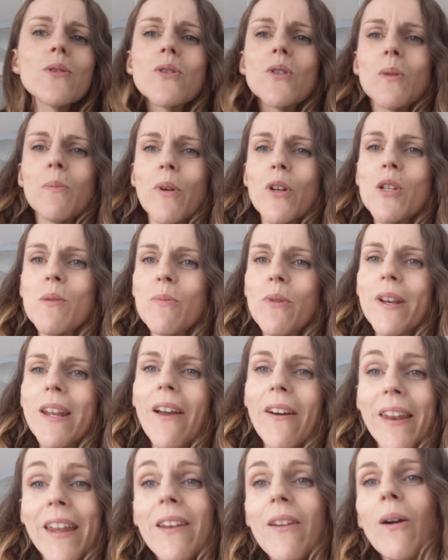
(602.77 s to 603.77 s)
too much
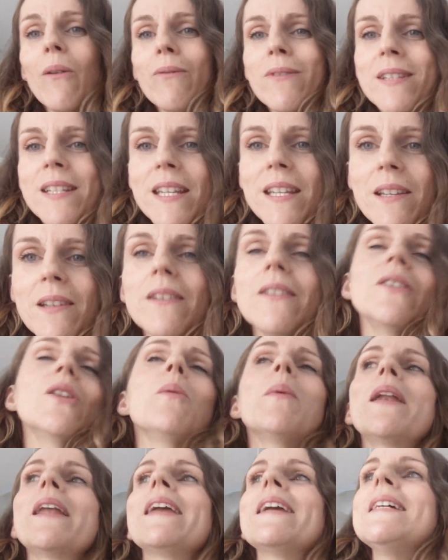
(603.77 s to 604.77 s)
money on it. Obviously,
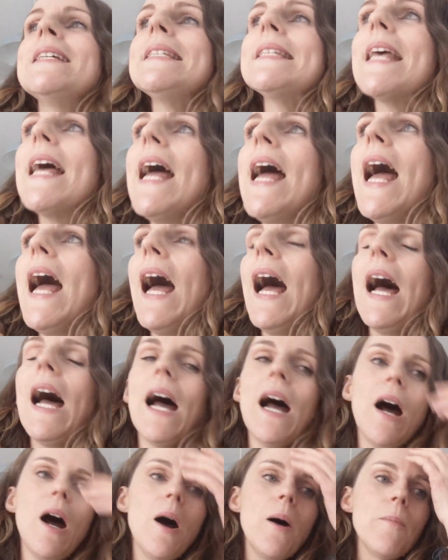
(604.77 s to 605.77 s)
nobody is.
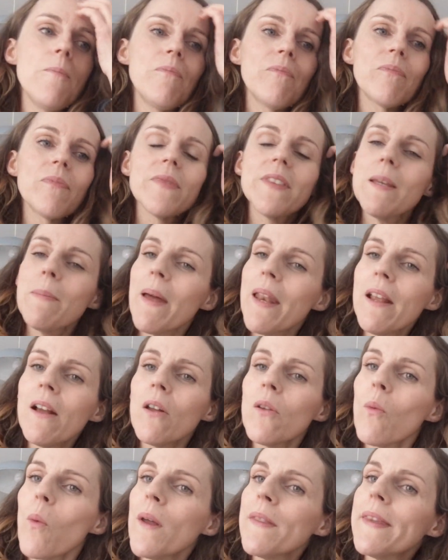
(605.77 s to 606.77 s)
Depending
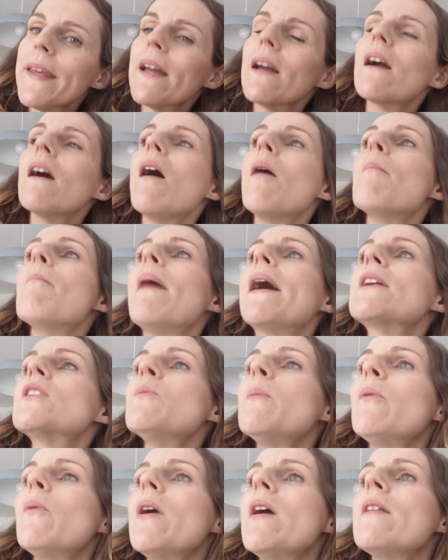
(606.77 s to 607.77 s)
on what they come back
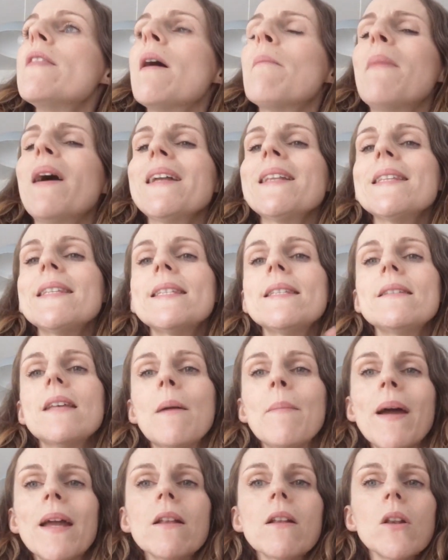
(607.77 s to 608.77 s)
to me with, I
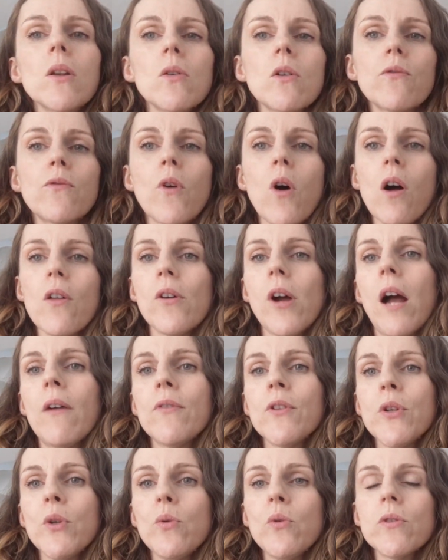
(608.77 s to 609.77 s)
might look for other
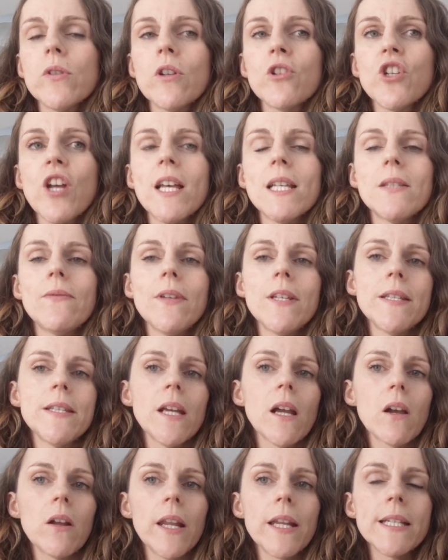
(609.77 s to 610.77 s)
avenues such as
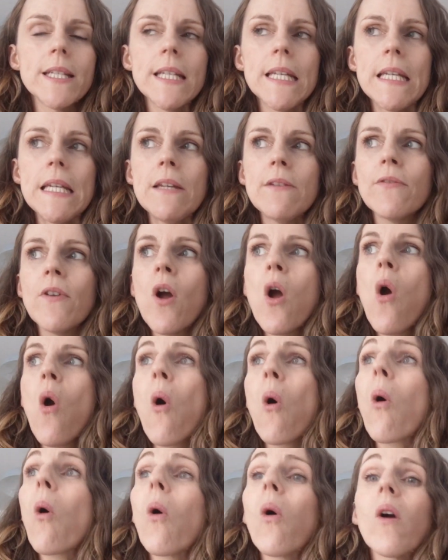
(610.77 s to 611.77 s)
Vestiaire Collective,
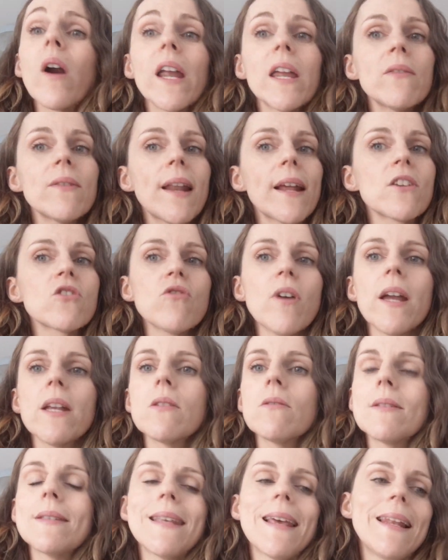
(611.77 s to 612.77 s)
or even like try
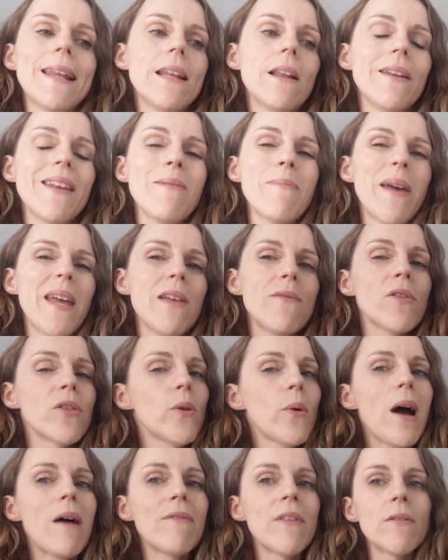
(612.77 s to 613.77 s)
to sell it on eBay, even
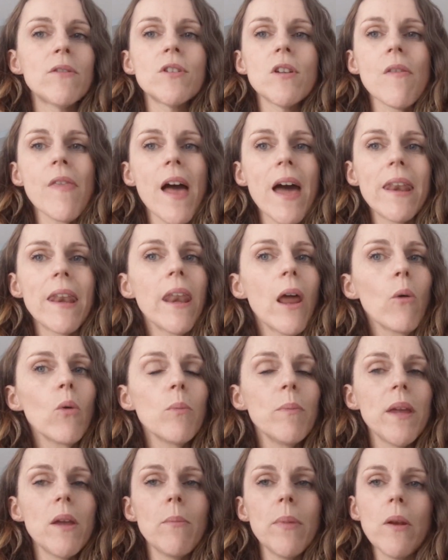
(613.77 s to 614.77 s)
though I've never done that and I
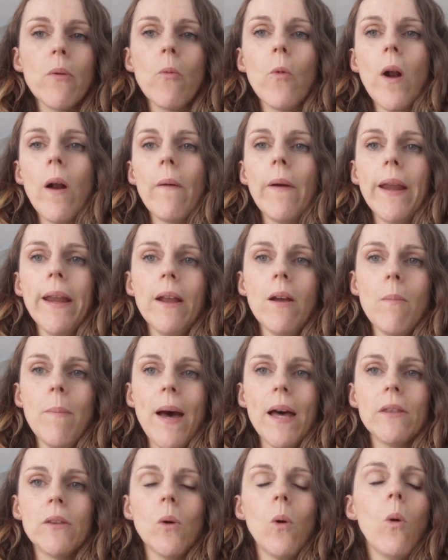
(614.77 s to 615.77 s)
would be a bit wary
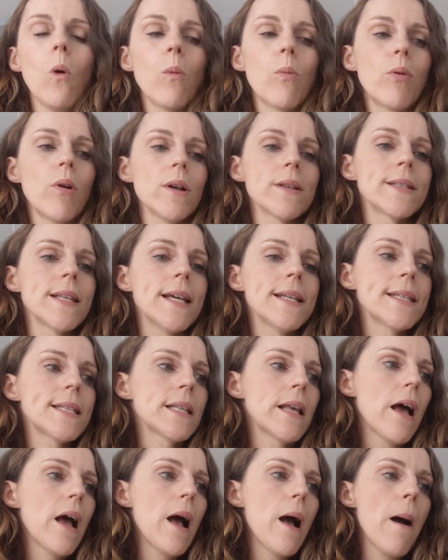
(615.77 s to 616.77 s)
about the whole
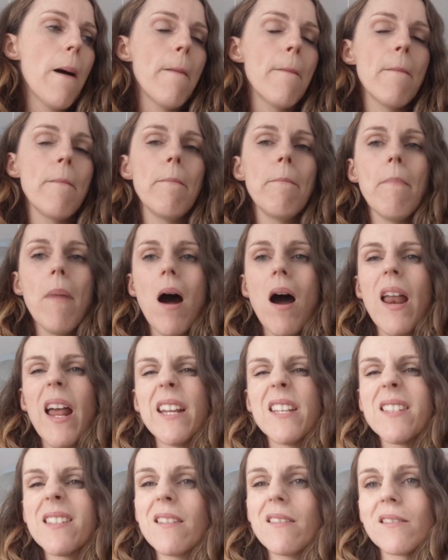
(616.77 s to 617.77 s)
process. But
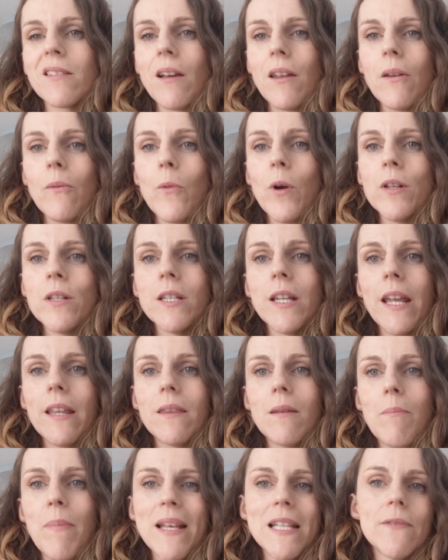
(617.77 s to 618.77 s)
I just kind of want to
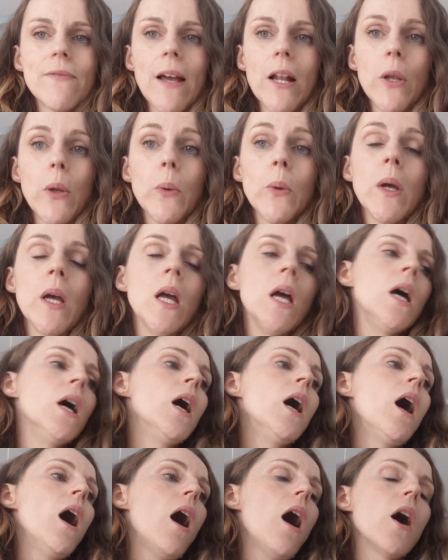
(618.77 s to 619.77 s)
get the best value
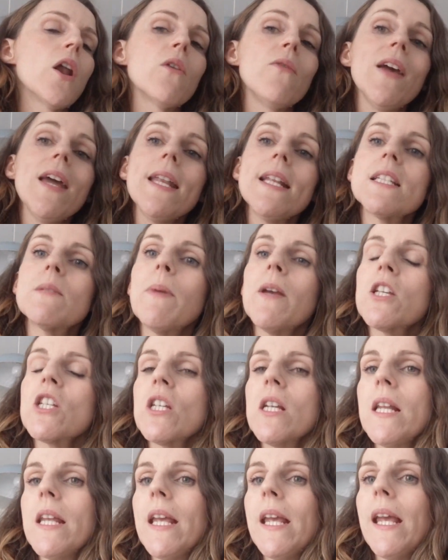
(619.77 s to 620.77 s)
out of it,
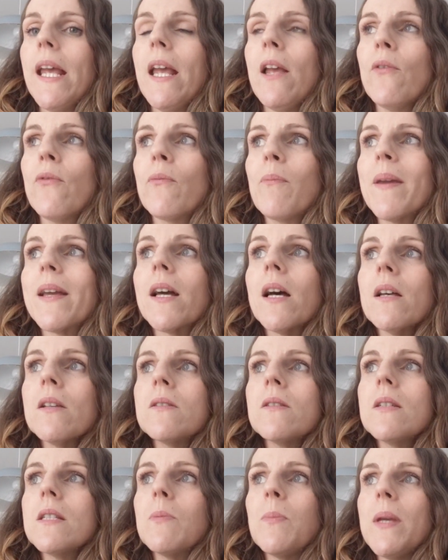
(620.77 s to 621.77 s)
especially if,
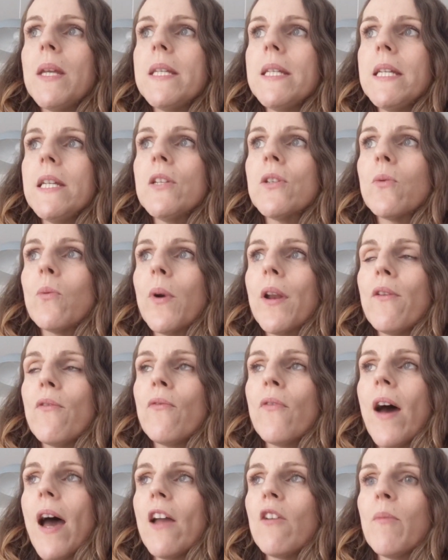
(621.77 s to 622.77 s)
because the Speedy
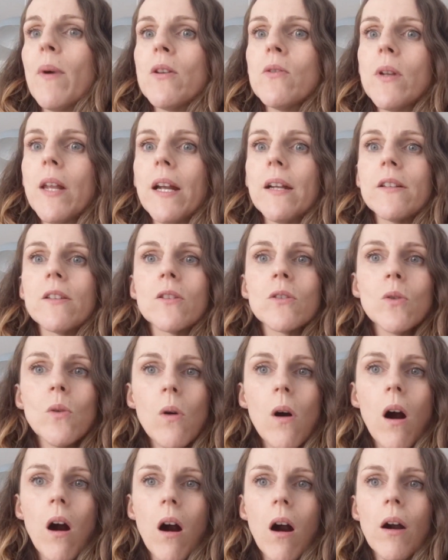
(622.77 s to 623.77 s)
25 bandolier is
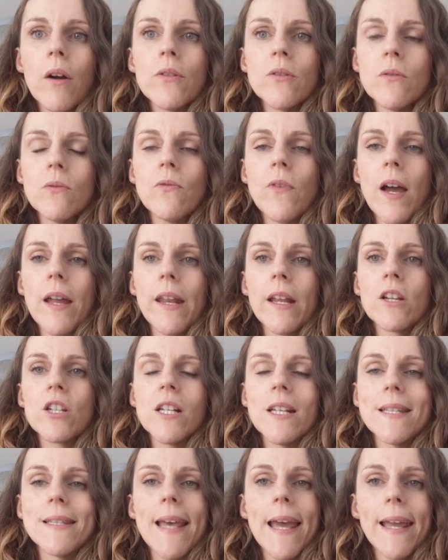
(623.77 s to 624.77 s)
so hard to find
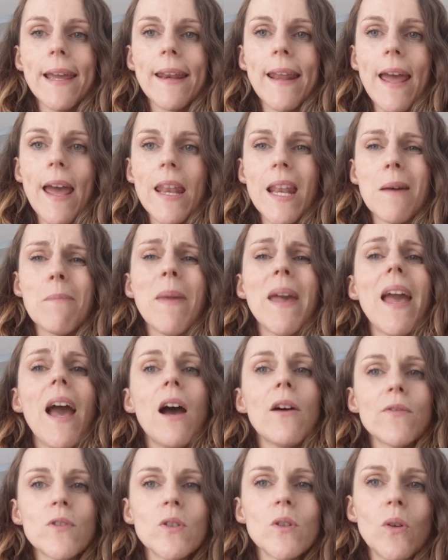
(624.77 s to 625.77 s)
secondhand, I may
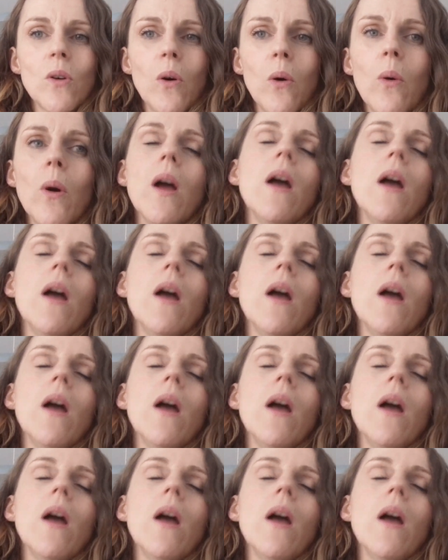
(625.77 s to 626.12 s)
have to go